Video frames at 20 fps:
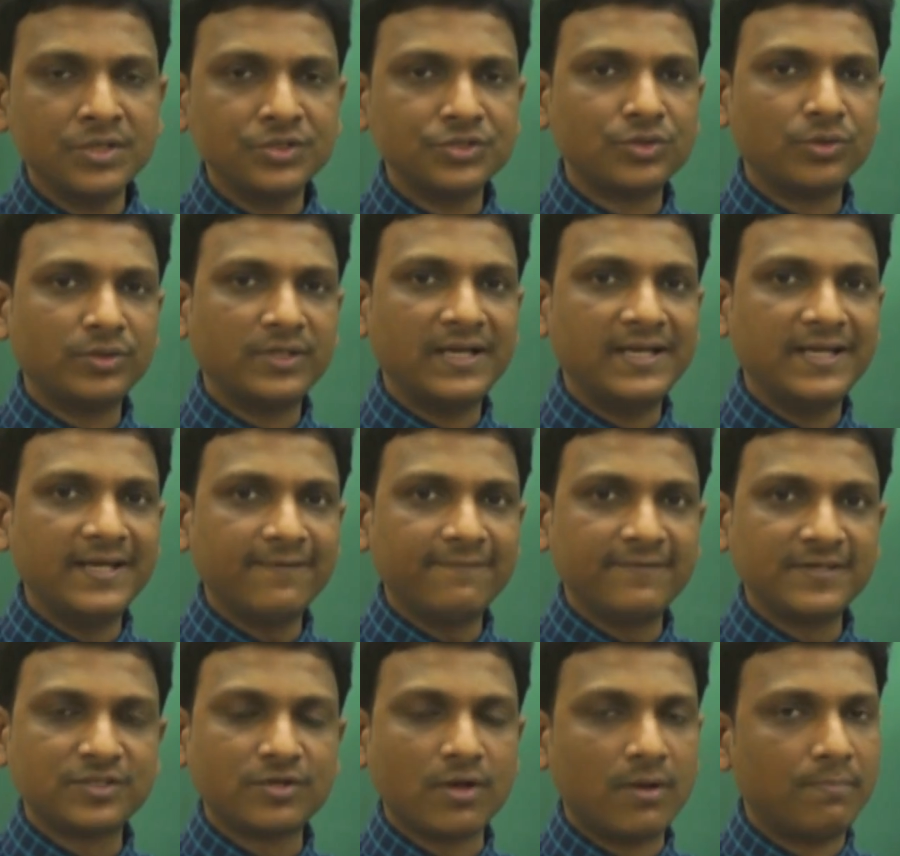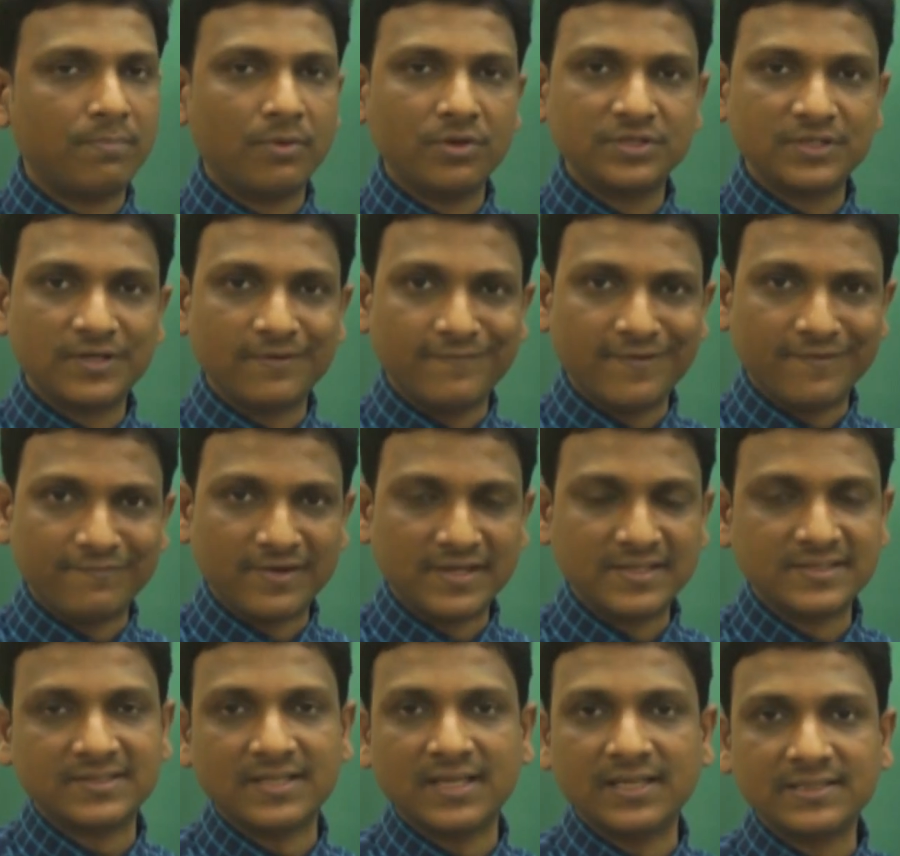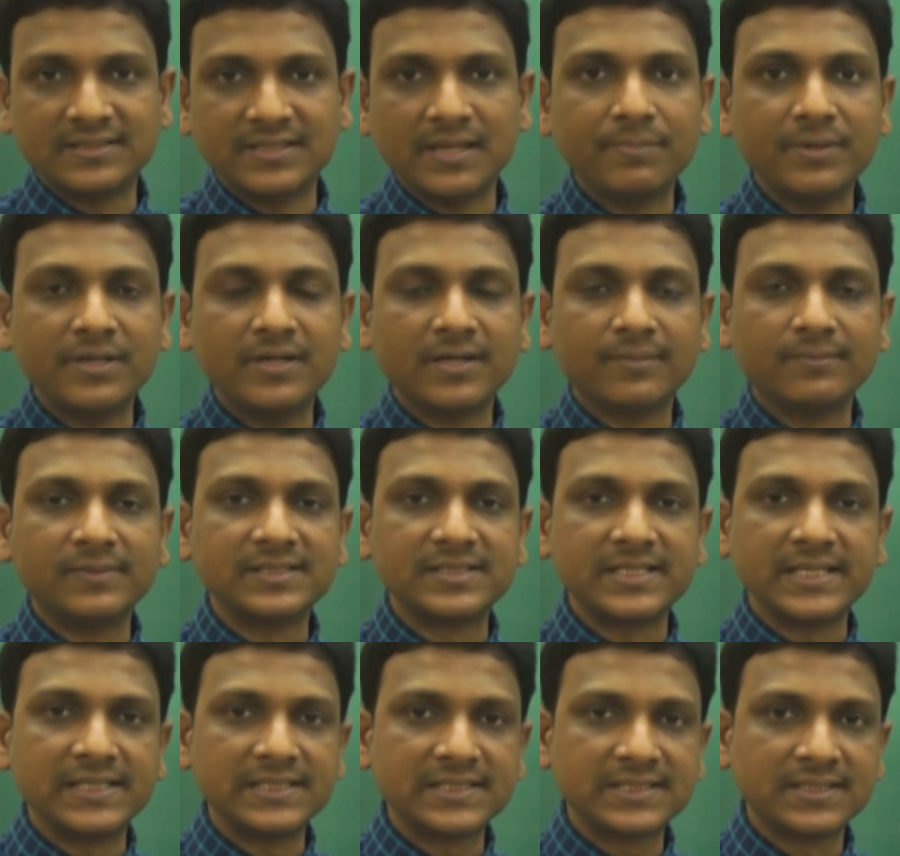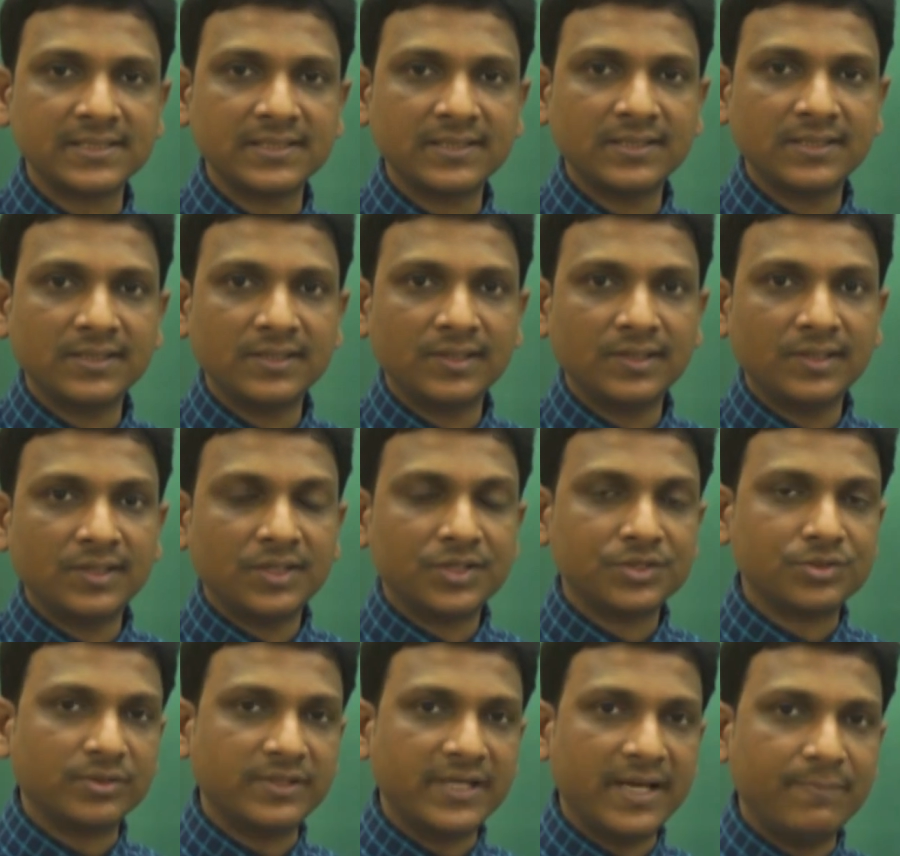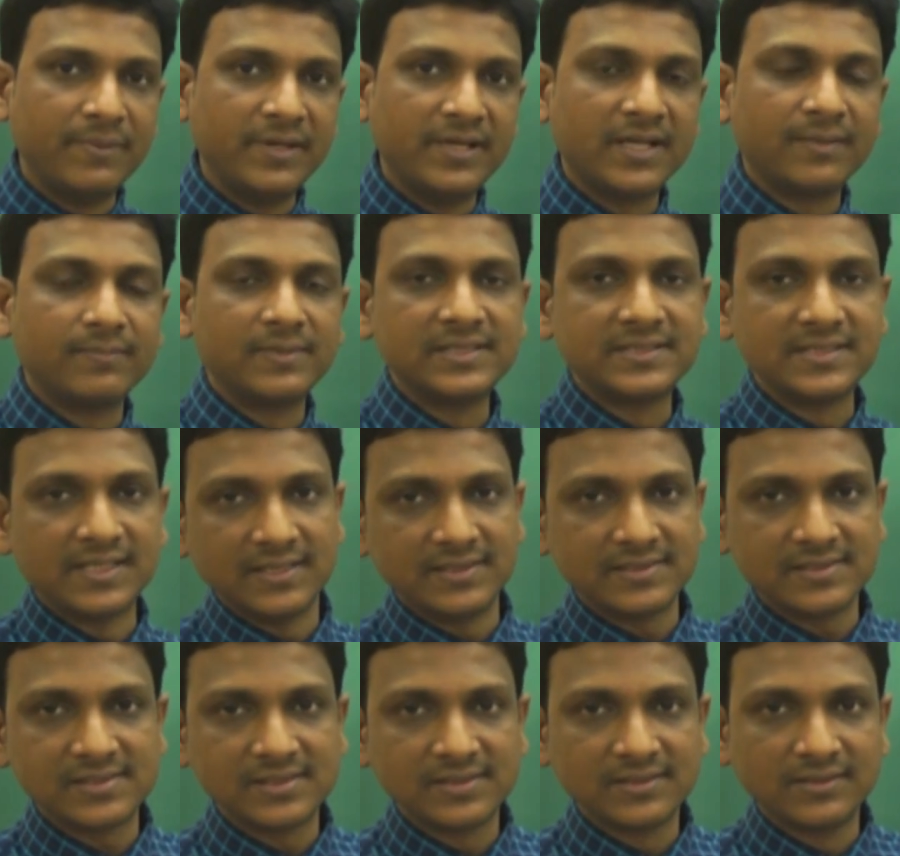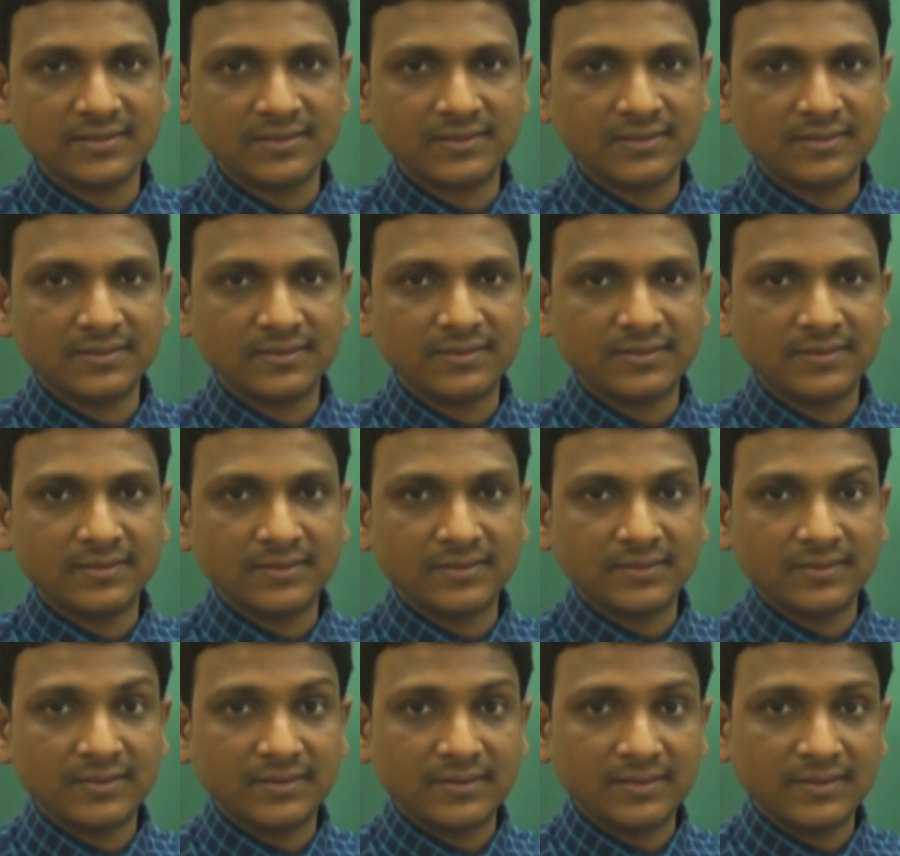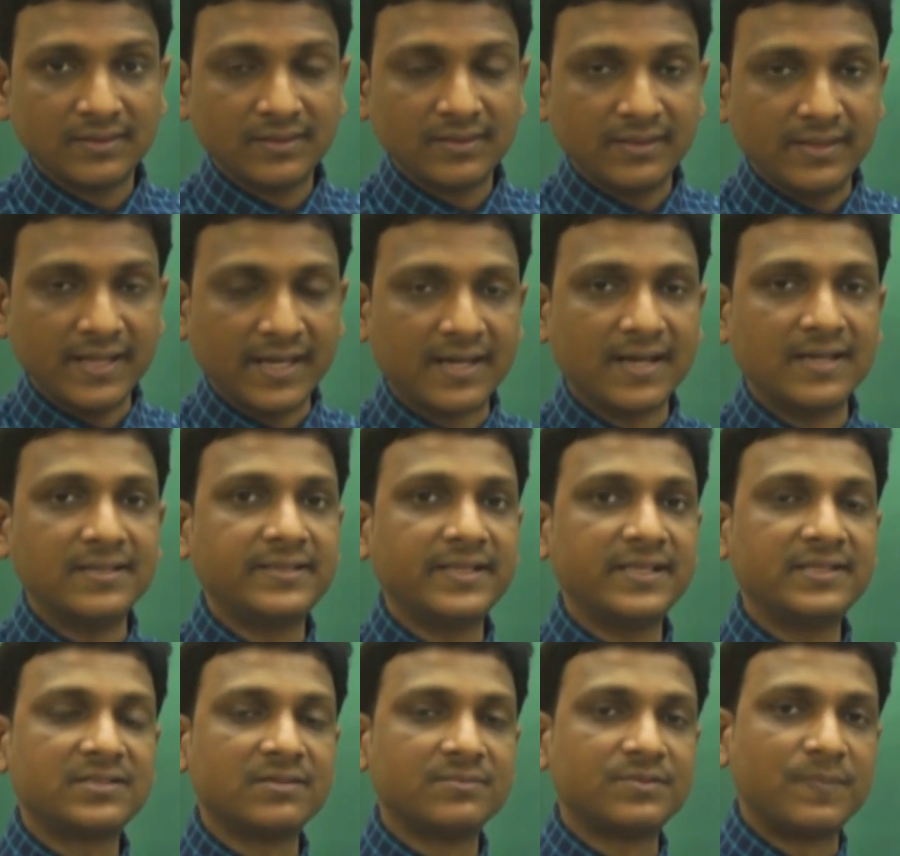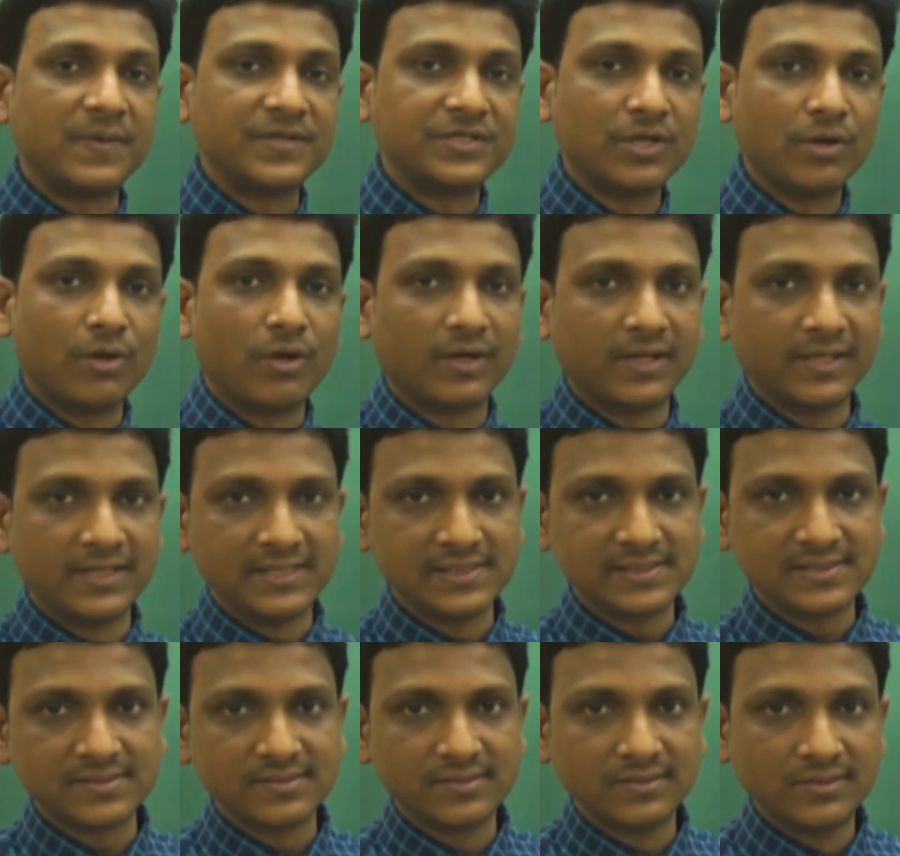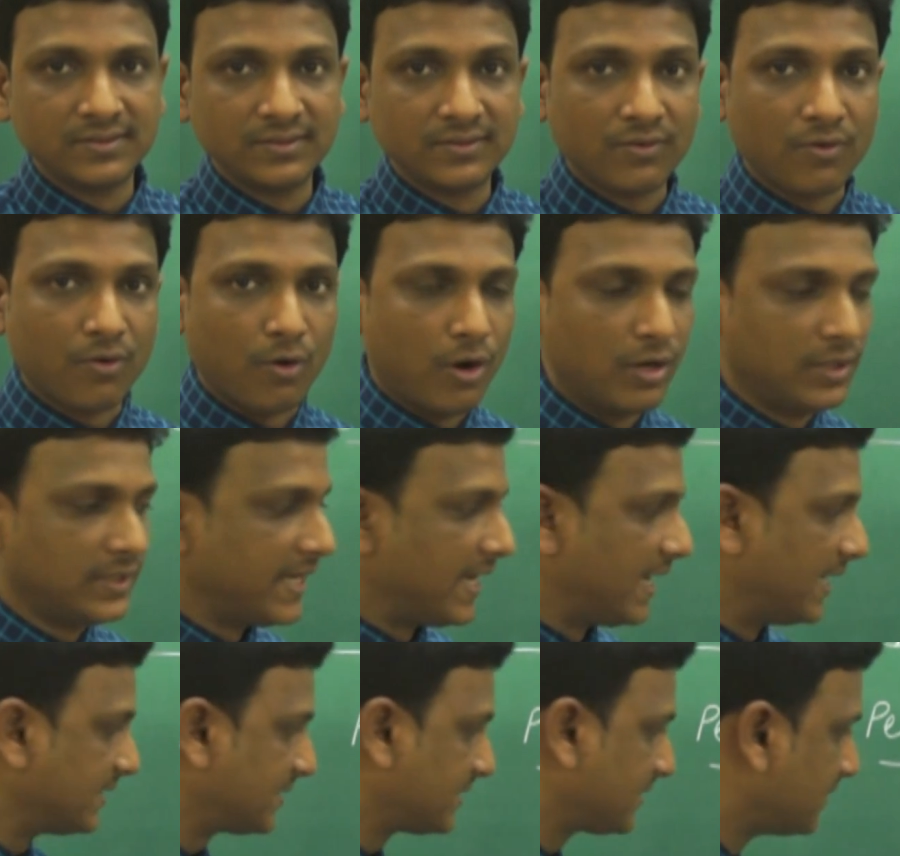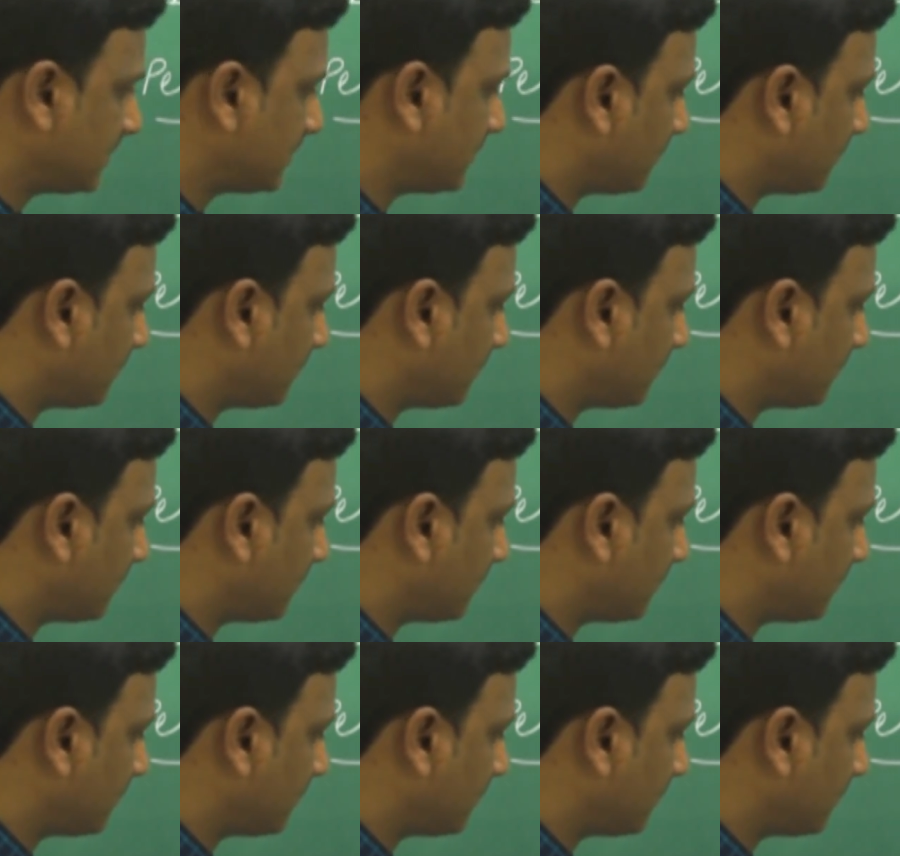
So the leaf is composed of different cells, epidermal cells. So the epidermal cells, they contain some special organelles called as